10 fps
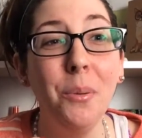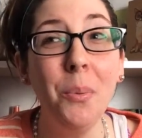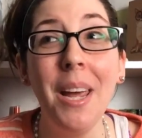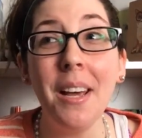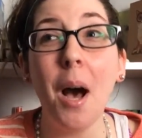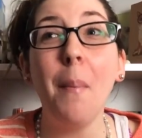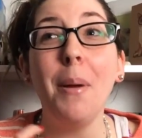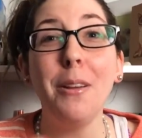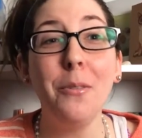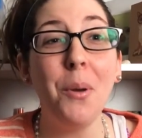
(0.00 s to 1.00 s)
wake up
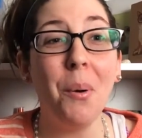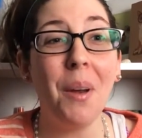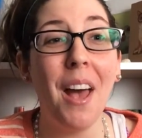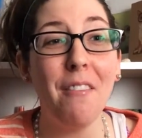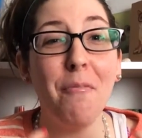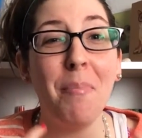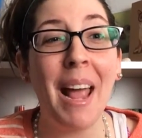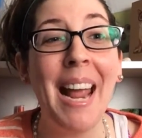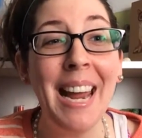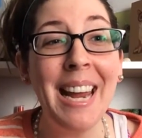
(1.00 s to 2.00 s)
and you don't have
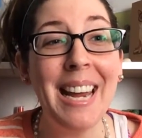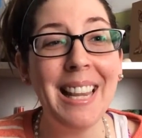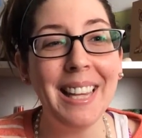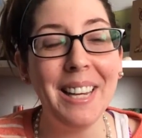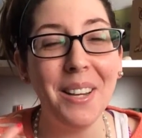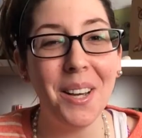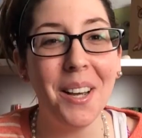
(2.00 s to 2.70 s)
pain. Like